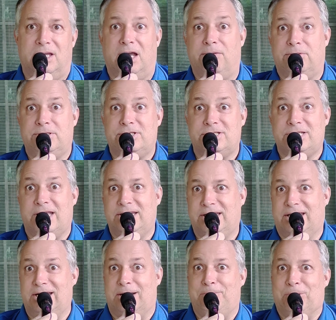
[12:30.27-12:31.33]
I would have just had to
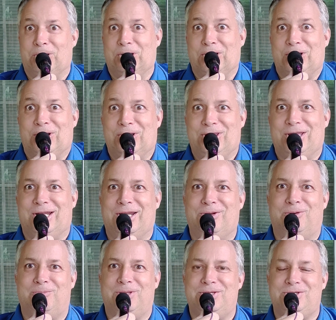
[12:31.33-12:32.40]
get up earlier than I
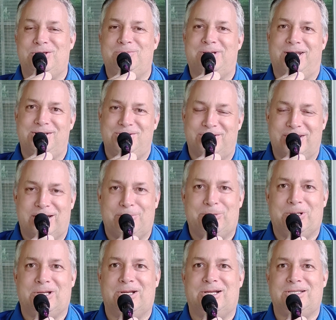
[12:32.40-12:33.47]
normally do, but I do get up
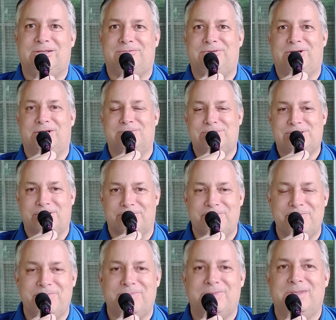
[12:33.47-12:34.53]
earlier at the farm. So
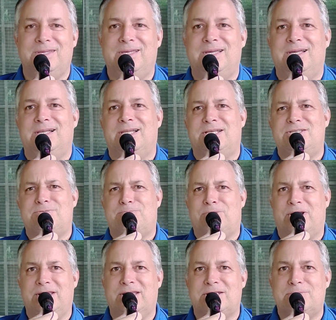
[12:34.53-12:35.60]
let's
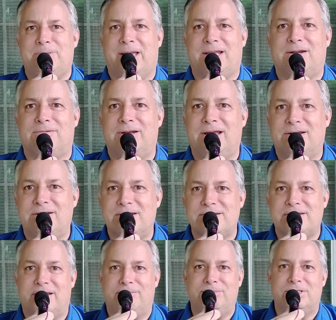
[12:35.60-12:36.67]
bring this back around, because
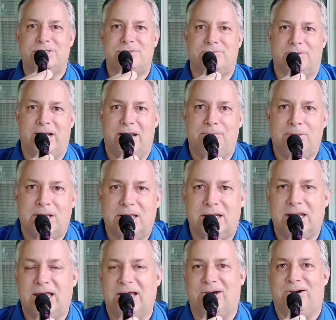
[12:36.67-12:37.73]
I'm just rambling
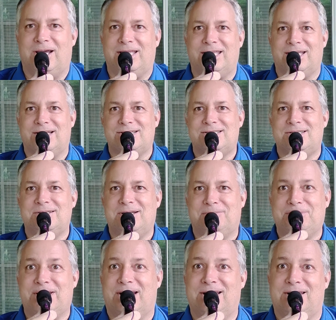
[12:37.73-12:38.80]
now, I guess.
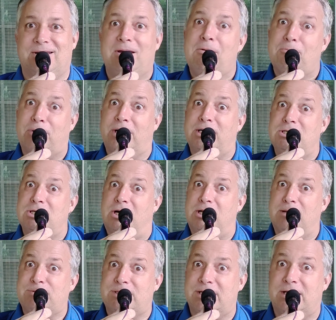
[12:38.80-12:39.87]
I'm bringing y'all
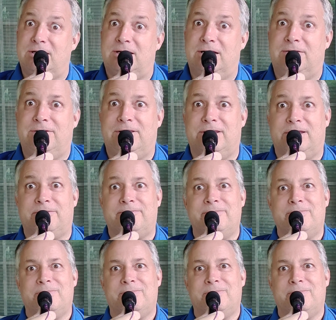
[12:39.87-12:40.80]
up to date on everything.